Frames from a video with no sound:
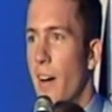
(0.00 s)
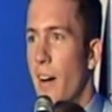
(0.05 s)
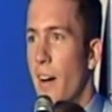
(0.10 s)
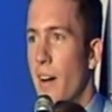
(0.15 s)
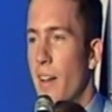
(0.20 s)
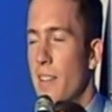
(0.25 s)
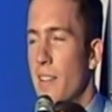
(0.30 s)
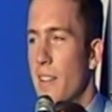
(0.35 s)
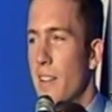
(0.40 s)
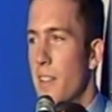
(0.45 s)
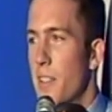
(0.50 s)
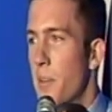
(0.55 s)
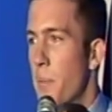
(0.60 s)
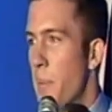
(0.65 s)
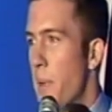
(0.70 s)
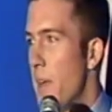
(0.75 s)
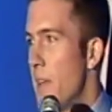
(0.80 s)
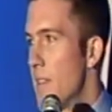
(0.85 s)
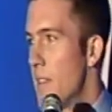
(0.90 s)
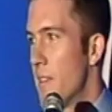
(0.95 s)
it's
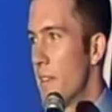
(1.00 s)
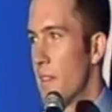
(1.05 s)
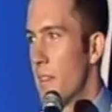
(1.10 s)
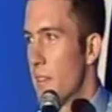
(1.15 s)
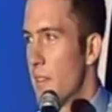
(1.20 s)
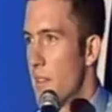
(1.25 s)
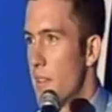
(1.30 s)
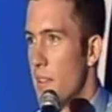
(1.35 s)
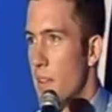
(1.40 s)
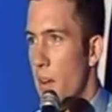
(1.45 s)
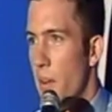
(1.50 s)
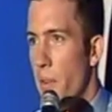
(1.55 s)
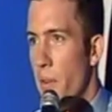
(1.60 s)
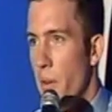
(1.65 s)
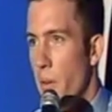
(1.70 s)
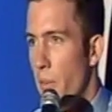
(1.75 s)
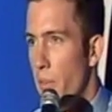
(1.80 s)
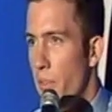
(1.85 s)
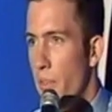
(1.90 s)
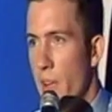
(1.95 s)
amazing to see all the
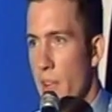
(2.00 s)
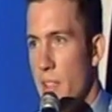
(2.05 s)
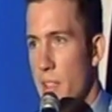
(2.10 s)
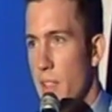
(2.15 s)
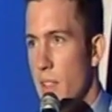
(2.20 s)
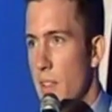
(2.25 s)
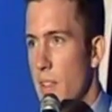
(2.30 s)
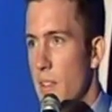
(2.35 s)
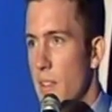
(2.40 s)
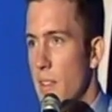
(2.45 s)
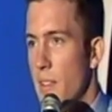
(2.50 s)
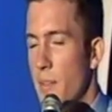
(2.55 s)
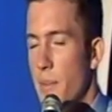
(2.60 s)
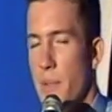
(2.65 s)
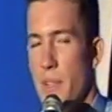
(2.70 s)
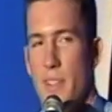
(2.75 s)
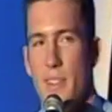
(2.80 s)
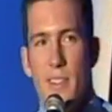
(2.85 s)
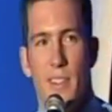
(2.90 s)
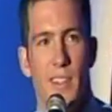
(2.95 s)
old faces. I
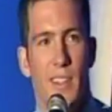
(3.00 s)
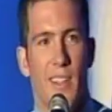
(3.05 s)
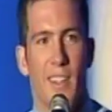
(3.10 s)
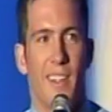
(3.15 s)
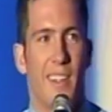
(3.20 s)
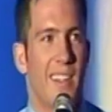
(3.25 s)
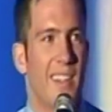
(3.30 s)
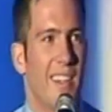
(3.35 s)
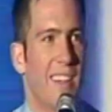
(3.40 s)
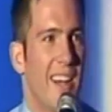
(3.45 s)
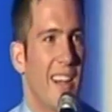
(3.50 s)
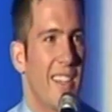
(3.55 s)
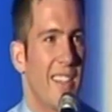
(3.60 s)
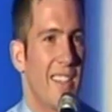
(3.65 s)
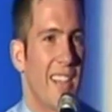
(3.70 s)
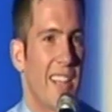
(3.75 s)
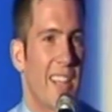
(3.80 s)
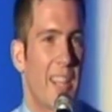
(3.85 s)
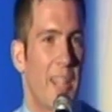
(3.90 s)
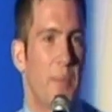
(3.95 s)
mean,
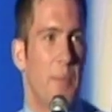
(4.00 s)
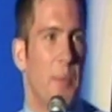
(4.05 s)
I can't